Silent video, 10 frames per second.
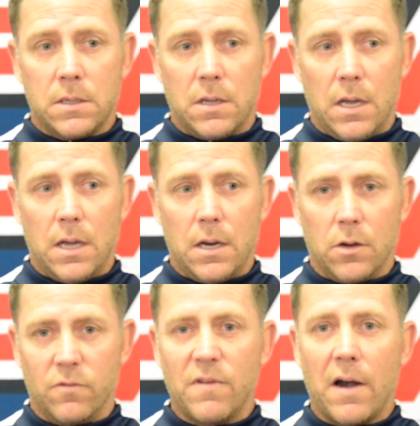a
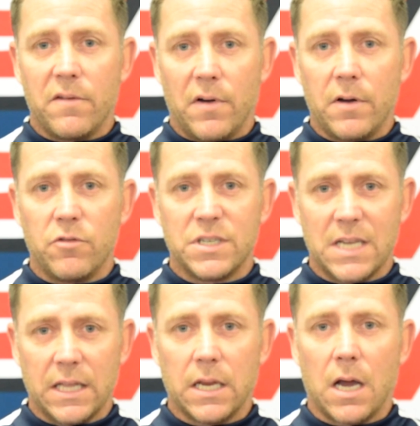very, very
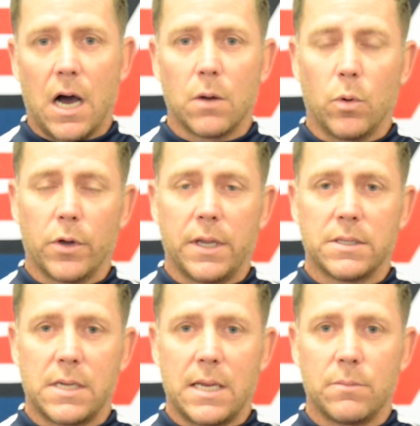resilient, hard-working
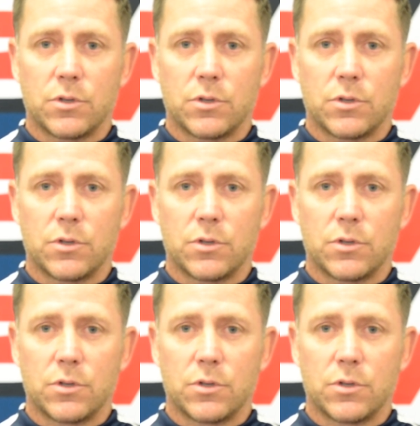team.